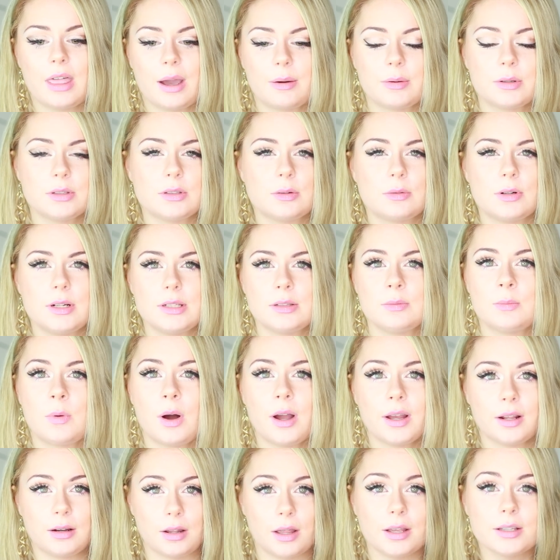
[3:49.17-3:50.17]
That was the reason
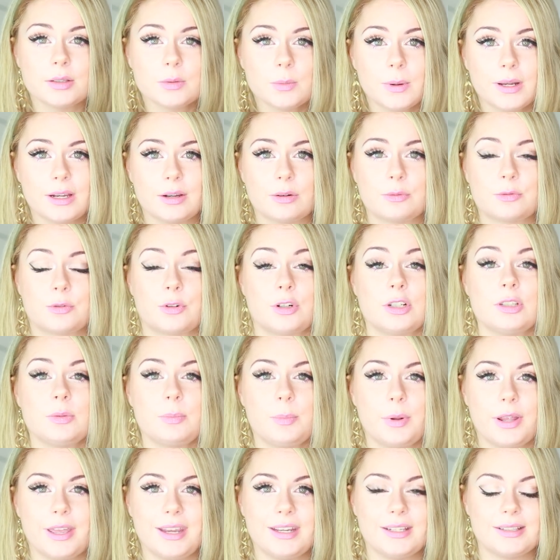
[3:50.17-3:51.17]
why I lost weight in the
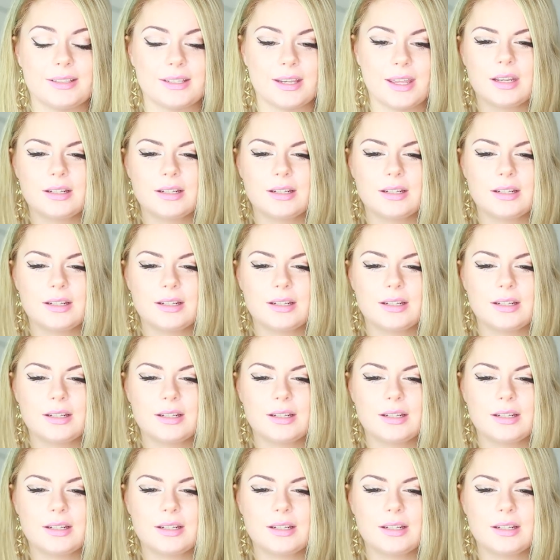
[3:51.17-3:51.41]
first place.